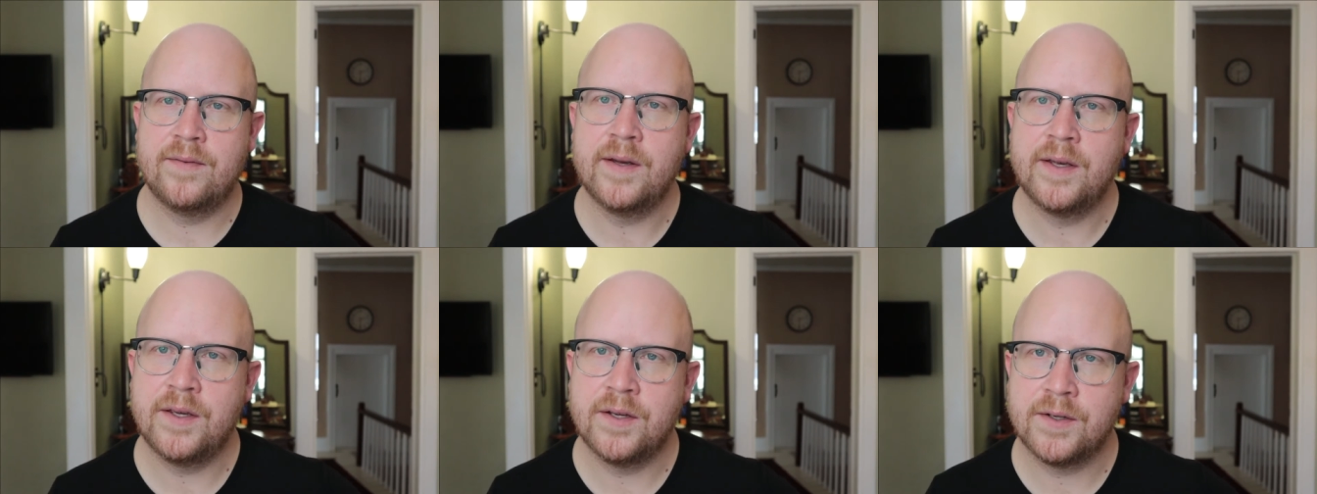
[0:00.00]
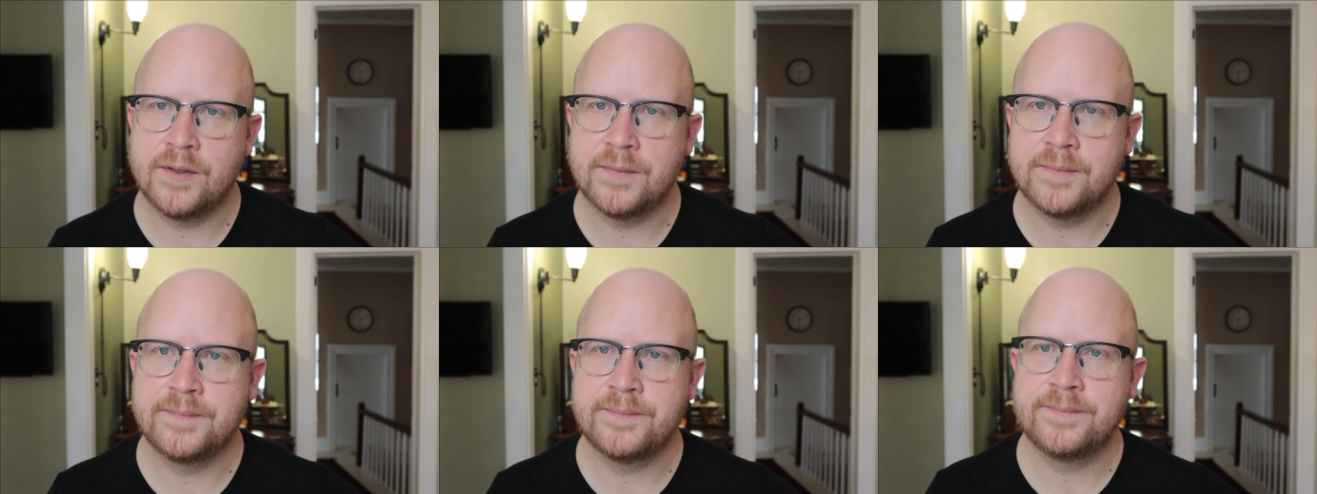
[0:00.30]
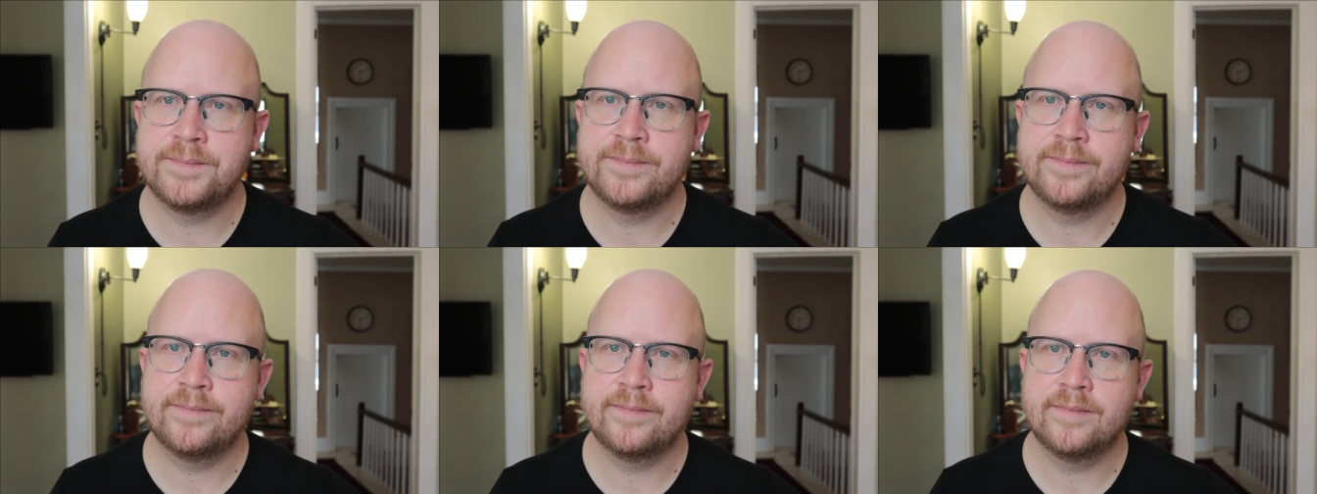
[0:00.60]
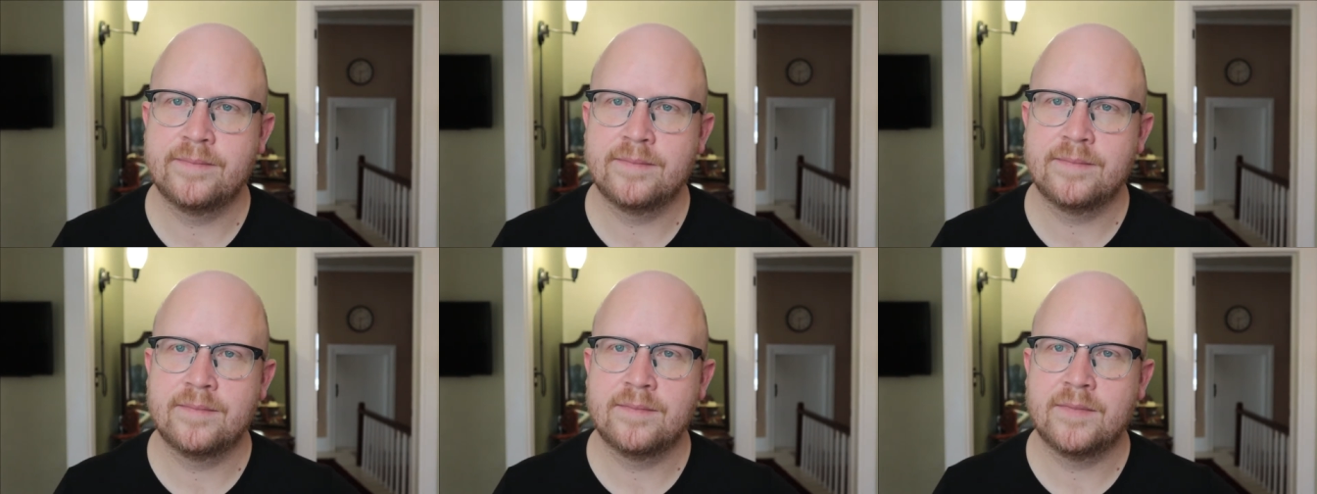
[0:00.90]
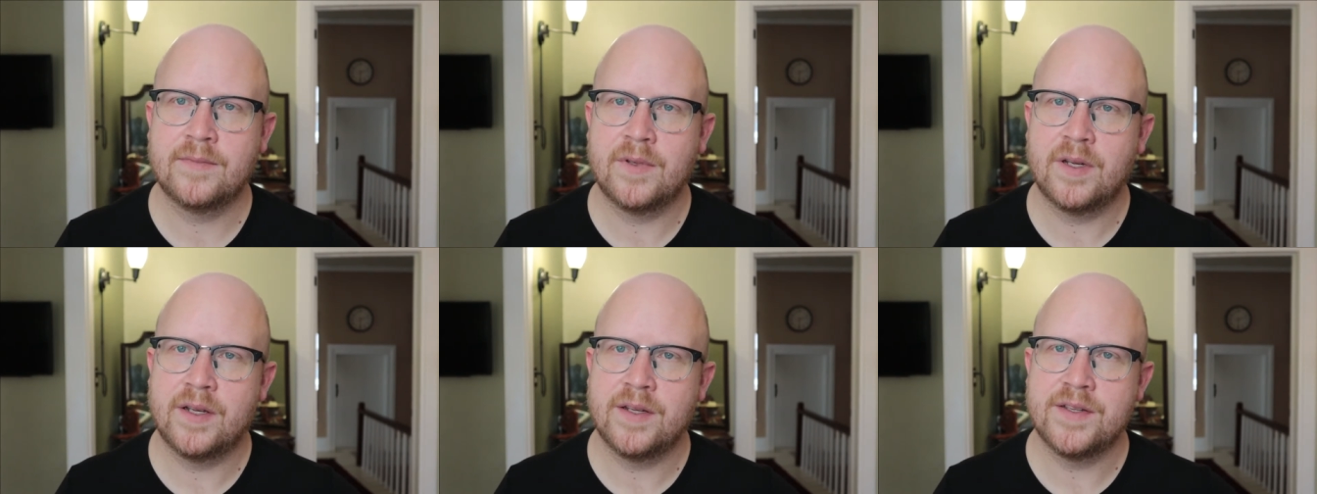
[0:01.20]
figure,
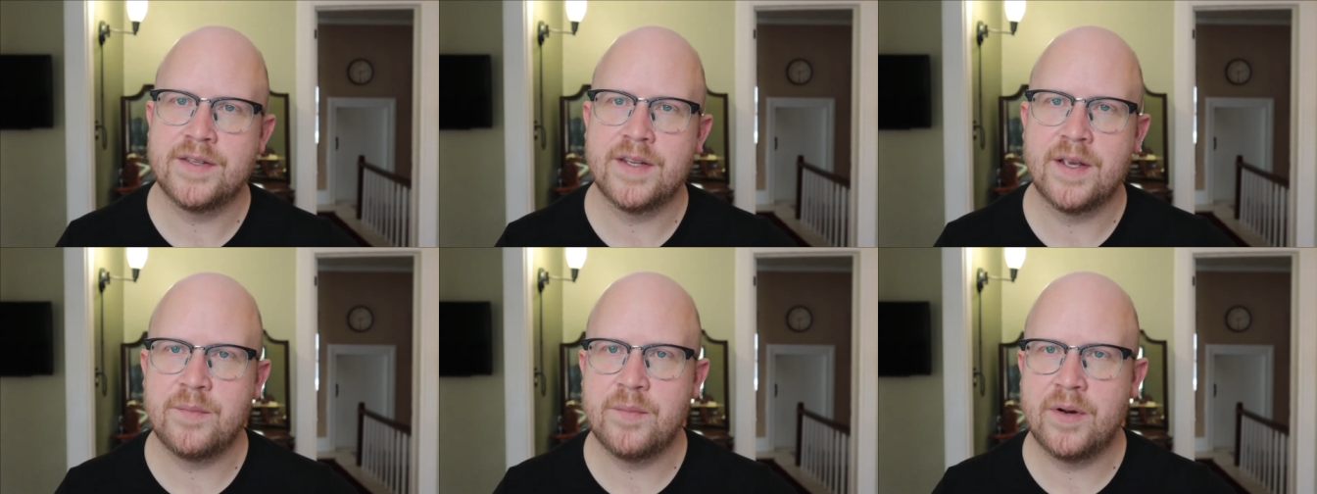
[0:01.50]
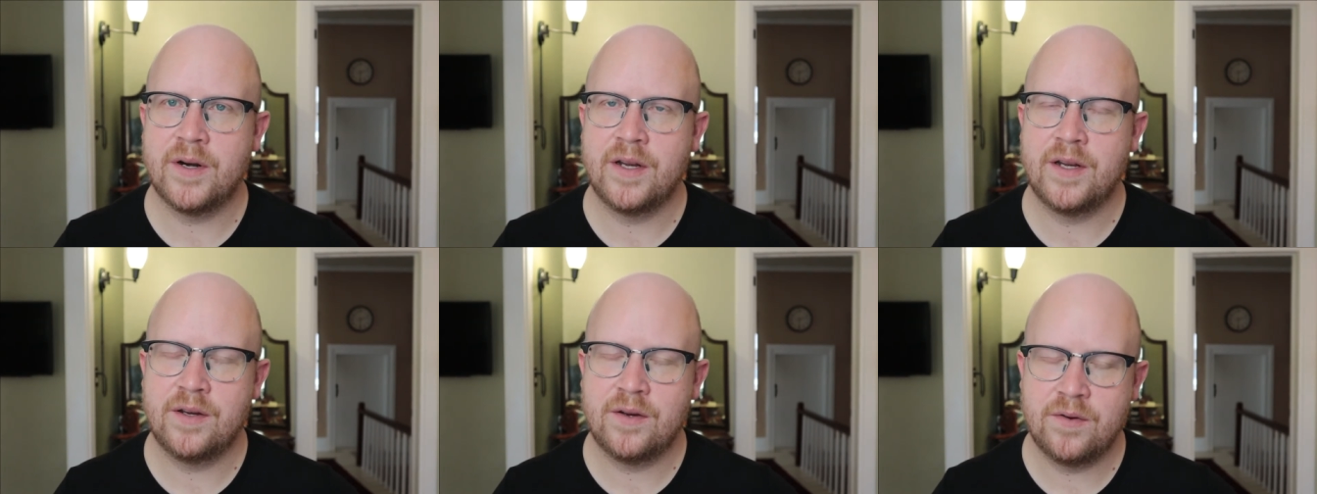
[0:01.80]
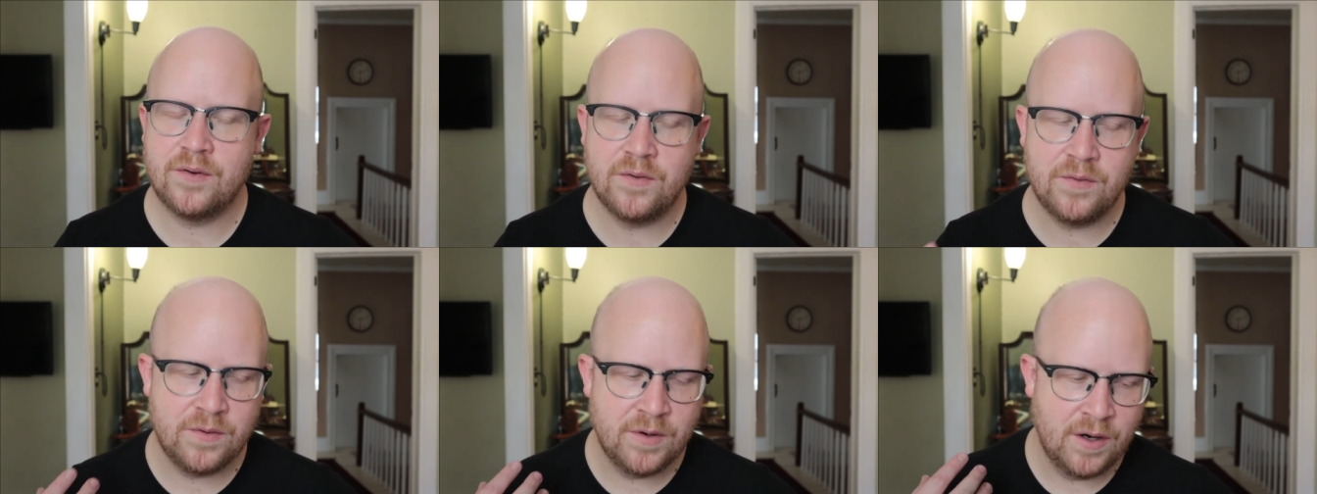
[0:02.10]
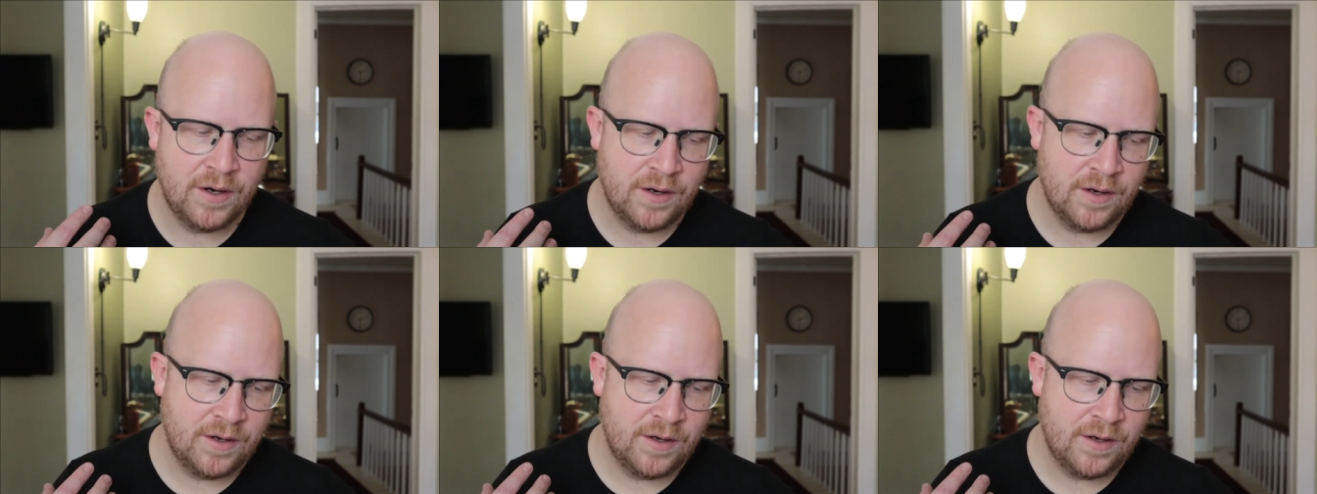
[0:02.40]
as somebody who